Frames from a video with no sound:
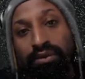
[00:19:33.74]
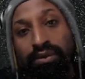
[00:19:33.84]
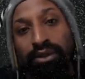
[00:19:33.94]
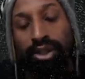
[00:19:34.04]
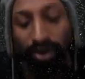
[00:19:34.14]

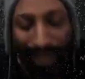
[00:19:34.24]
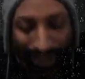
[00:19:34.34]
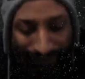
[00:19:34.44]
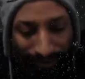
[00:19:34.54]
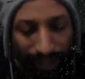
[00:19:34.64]
You
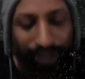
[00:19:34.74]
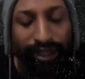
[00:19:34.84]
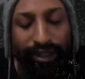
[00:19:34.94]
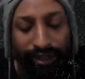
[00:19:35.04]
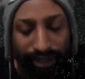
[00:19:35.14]
have an
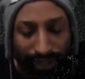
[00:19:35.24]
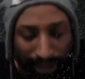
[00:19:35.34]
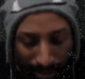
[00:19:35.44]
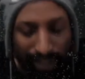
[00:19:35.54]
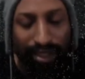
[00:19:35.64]

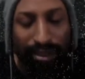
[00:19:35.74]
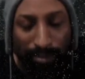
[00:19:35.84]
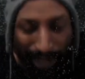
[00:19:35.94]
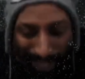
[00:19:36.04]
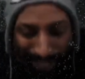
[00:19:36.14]
unlimited
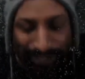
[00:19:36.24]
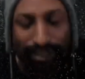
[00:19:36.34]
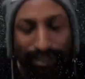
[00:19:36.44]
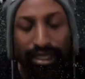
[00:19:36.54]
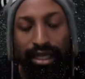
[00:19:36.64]

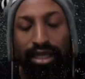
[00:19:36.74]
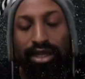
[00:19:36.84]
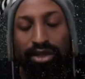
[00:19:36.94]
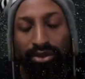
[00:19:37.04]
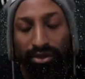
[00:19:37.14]
capacity
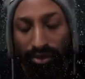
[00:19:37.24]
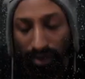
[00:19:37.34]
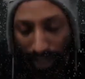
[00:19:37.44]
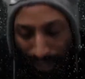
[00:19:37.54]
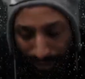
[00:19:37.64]
to
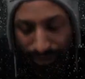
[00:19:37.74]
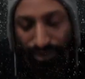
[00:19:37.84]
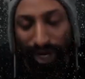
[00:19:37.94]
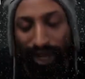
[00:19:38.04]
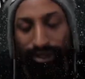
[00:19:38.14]

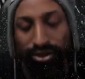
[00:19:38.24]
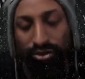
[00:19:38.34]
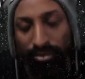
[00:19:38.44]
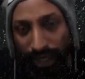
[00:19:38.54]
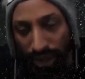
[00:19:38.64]
contract, to
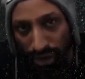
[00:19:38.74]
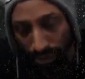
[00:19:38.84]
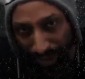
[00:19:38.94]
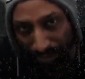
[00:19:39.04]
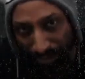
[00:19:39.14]
make
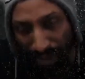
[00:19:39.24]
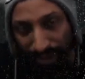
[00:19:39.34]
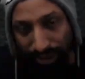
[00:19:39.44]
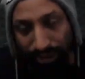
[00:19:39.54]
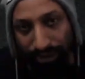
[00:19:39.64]

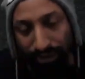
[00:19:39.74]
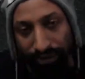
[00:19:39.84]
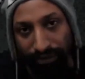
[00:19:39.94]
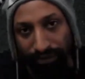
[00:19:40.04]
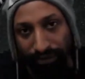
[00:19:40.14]
agreements.
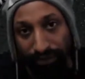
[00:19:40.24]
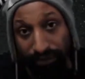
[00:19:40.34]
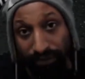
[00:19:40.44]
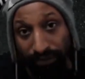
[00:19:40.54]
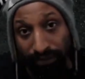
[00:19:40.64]

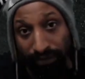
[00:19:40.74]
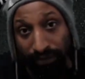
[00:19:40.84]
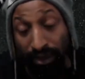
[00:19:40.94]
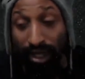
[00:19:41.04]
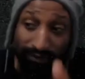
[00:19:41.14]

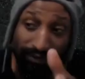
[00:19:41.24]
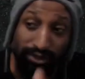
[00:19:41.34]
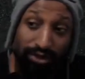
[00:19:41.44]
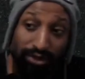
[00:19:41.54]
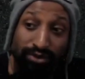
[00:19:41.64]
In
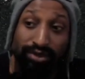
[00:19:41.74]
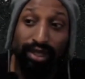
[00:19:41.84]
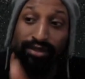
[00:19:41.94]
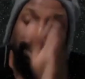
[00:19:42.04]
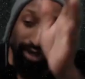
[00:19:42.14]
physical
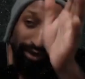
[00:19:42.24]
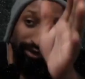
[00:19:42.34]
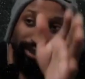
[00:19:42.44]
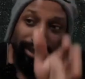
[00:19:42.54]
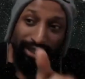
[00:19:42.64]
sense, you have
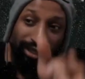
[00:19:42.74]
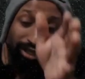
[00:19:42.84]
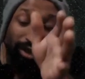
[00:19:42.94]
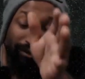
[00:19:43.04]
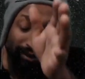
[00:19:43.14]
a
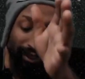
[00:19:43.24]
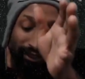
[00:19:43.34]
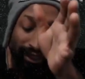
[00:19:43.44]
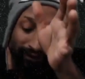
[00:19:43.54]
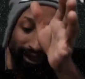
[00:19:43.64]
you have a,
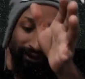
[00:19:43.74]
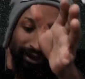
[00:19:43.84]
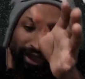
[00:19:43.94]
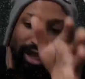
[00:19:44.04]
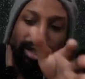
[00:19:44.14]
a,
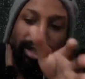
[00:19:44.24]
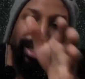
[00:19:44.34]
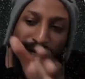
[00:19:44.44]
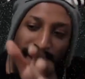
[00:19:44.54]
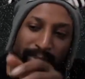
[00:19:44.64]
a
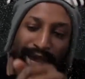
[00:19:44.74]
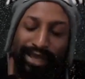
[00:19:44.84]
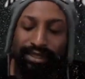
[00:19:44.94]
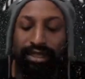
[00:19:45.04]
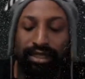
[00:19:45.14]
unlimited
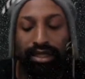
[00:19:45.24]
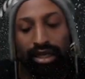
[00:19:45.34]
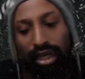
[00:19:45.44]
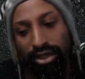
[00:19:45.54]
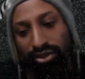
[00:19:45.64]
capacity to
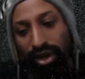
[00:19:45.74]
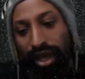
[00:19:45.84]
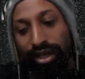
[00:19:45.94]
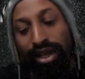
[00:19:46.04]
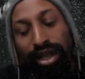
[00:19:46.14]
contract.